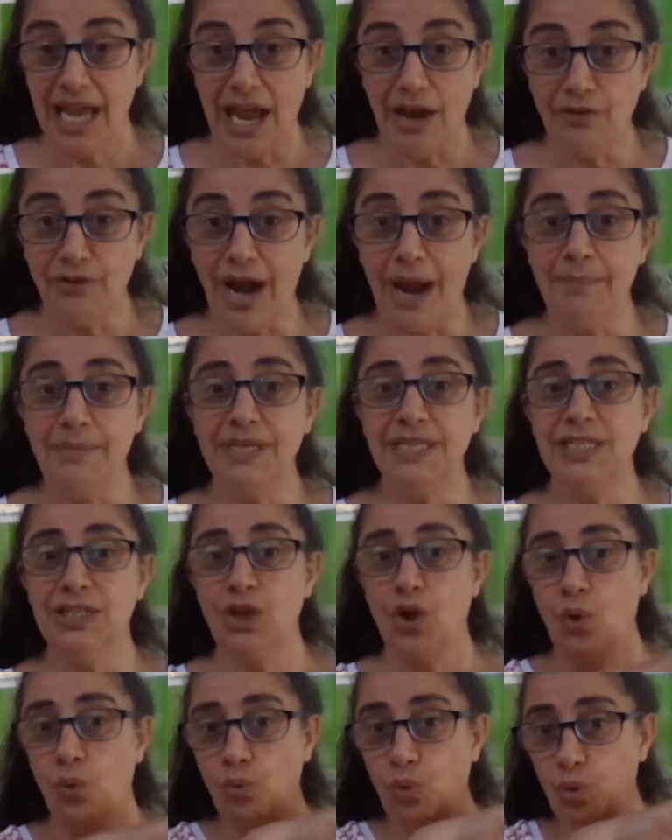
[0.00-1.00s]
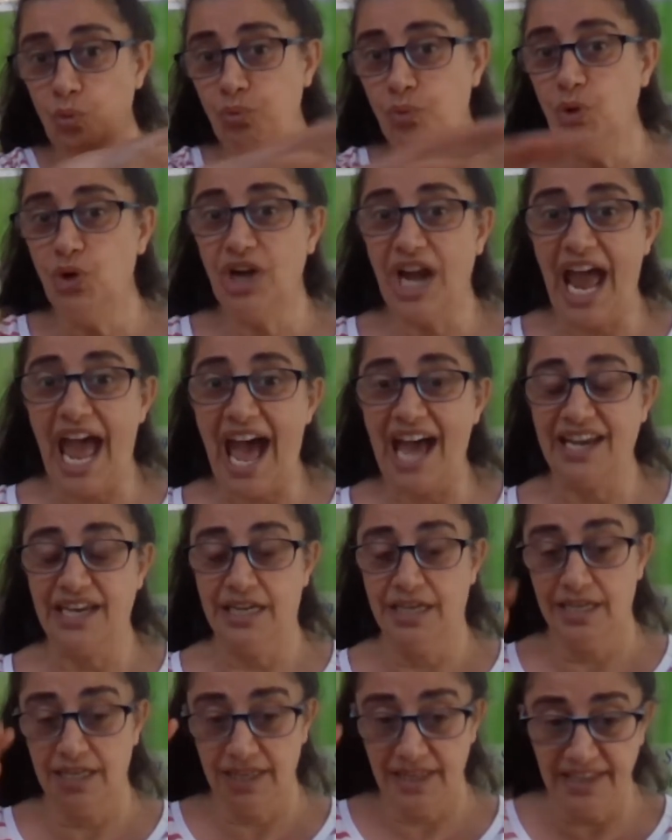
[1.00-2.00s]
Rabbits will put out.
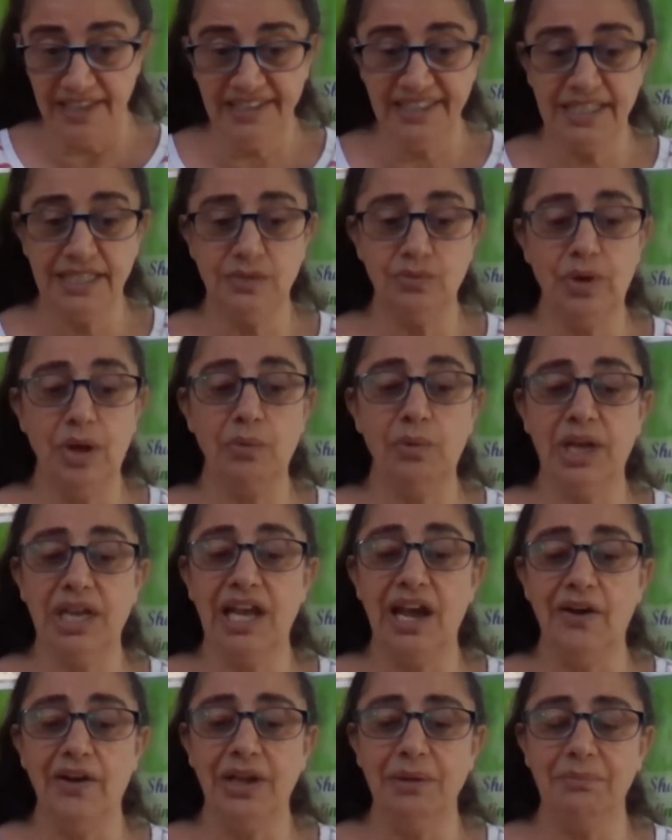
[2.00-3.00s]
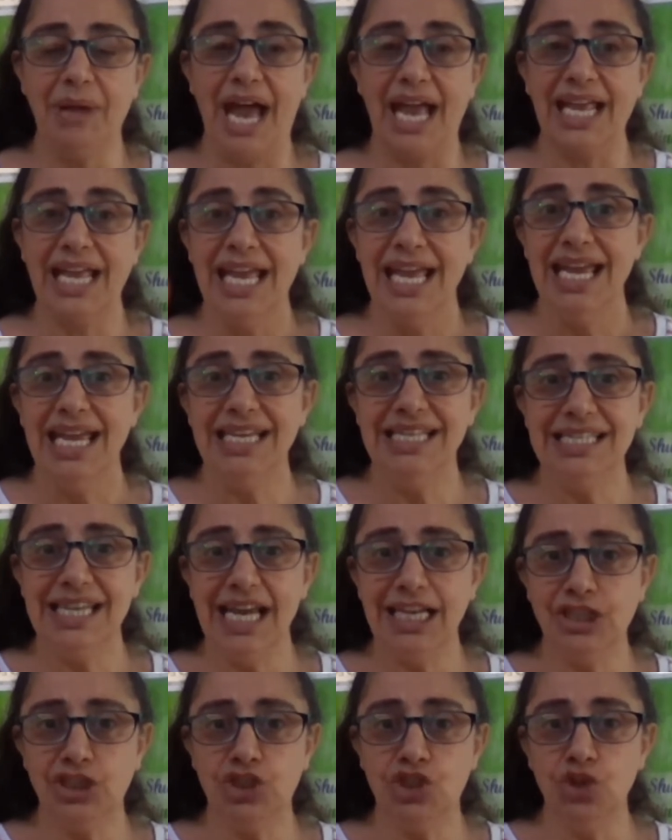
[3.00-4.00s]
This is where we're going back. It
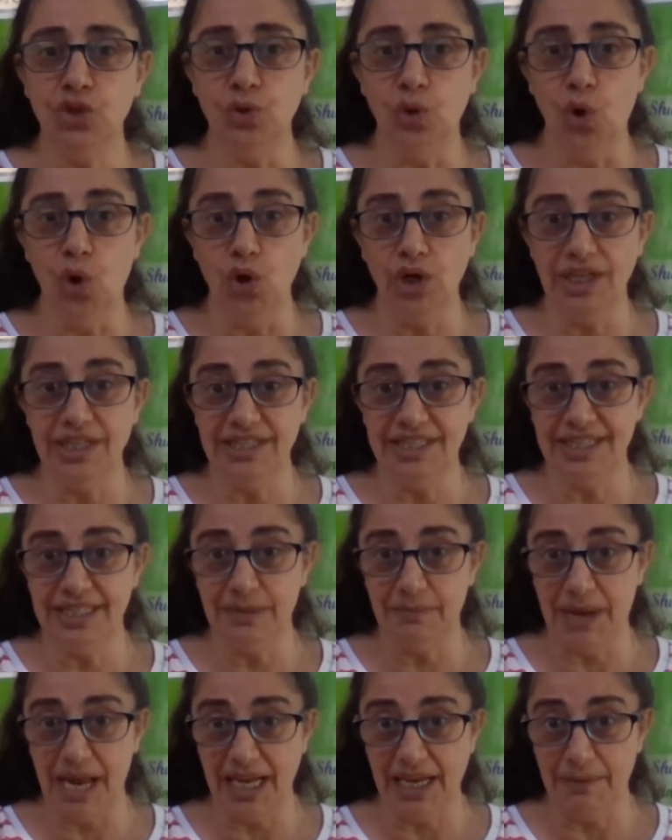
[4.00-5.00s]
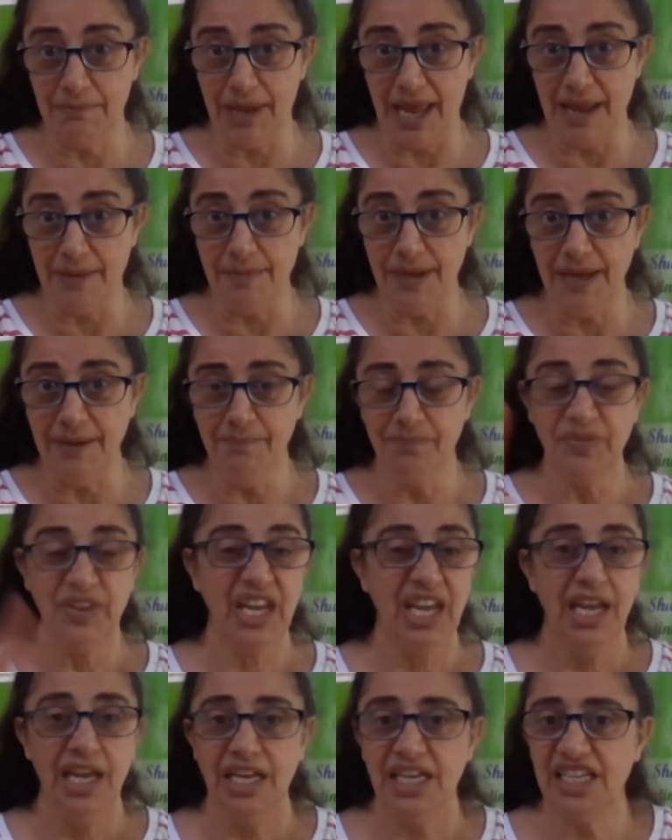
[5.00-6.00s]
takes 2 organs to make a baby.
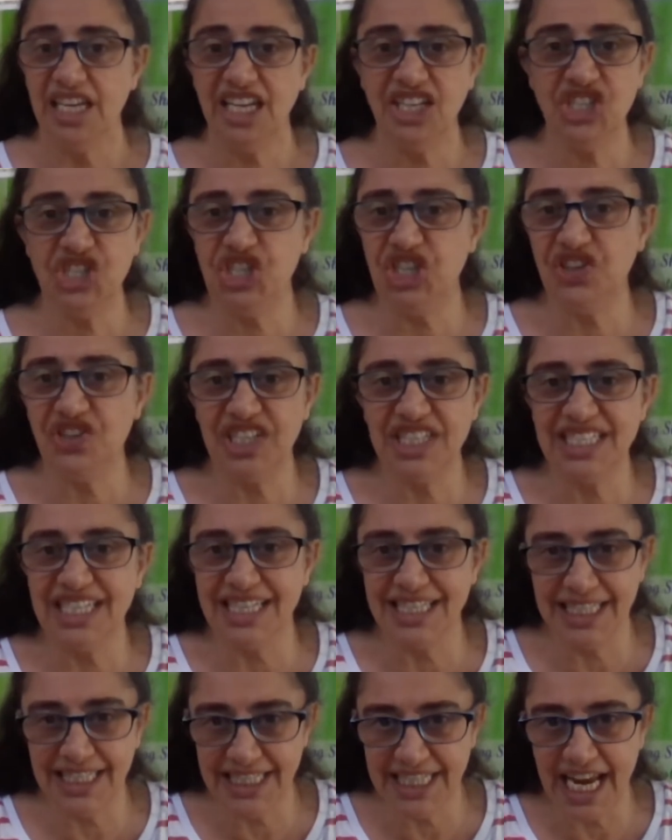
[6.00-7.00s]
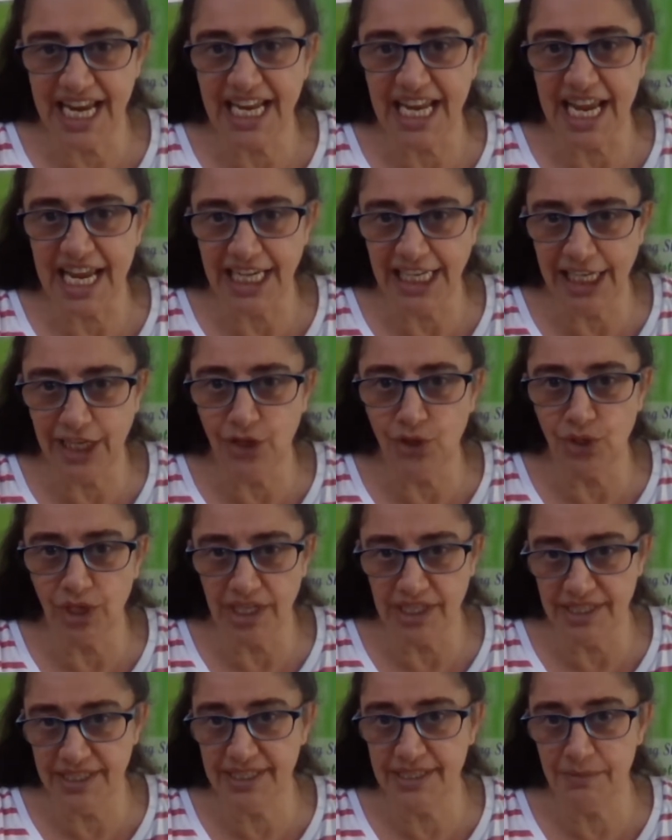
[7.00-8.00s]
Next year, it doesn't take any
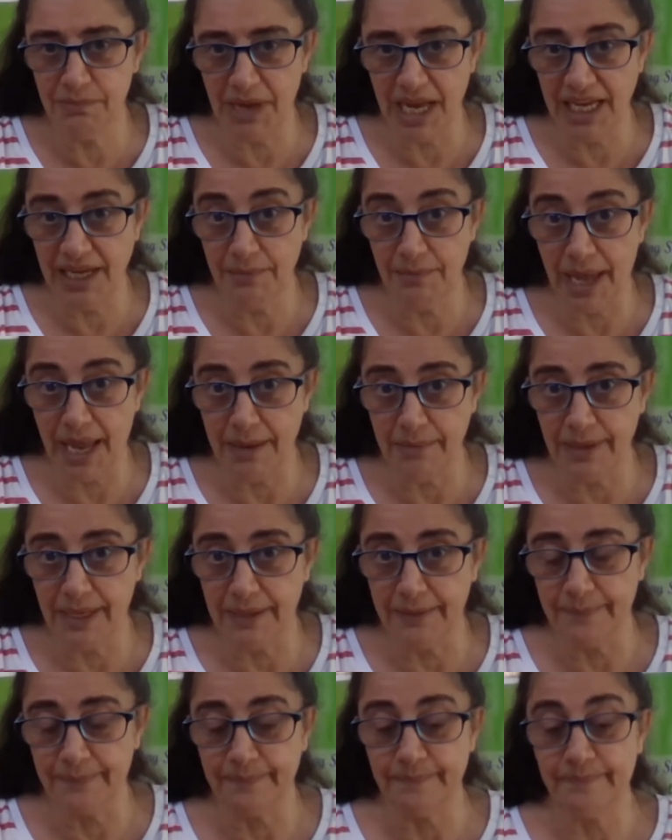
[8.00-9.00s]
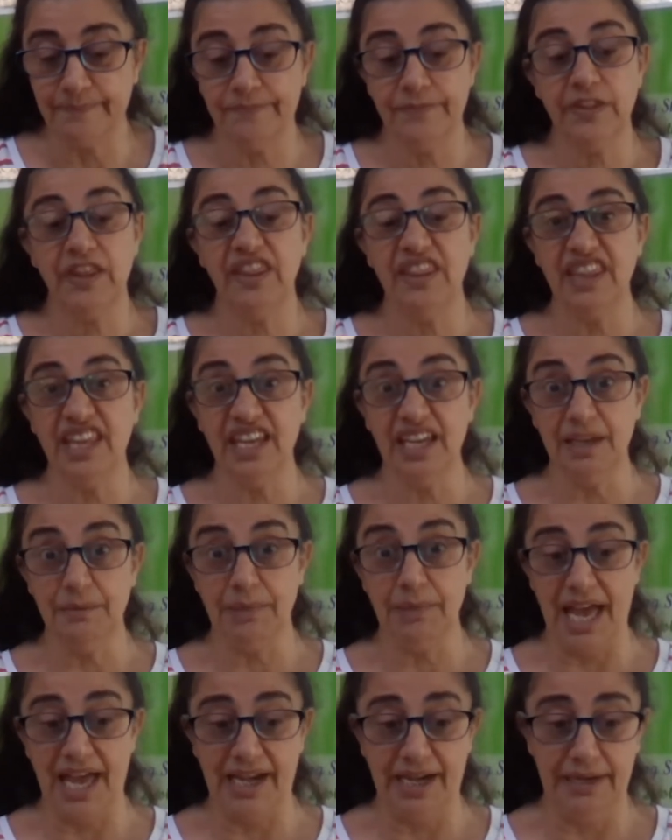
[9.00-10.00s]
organs to make a baby. Think
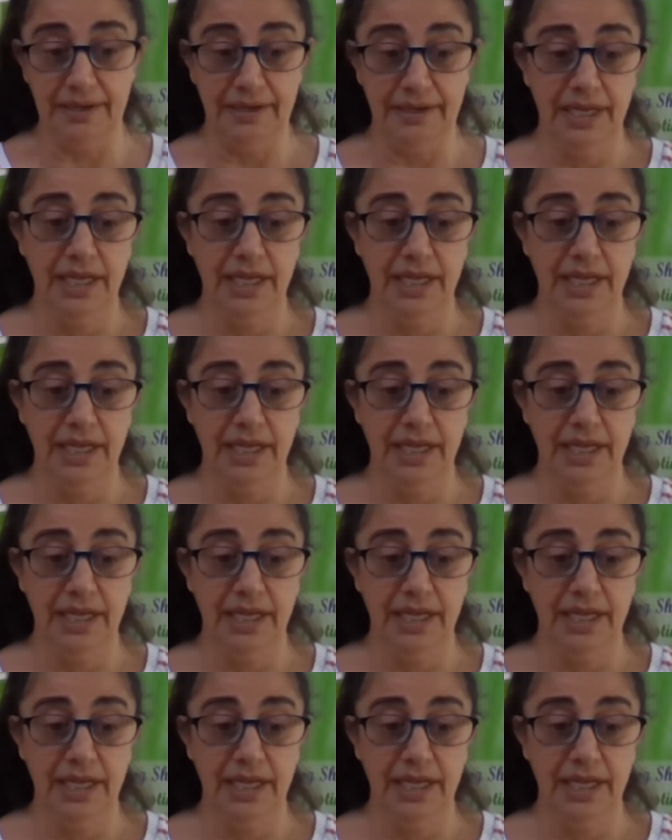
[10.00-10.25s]
about it.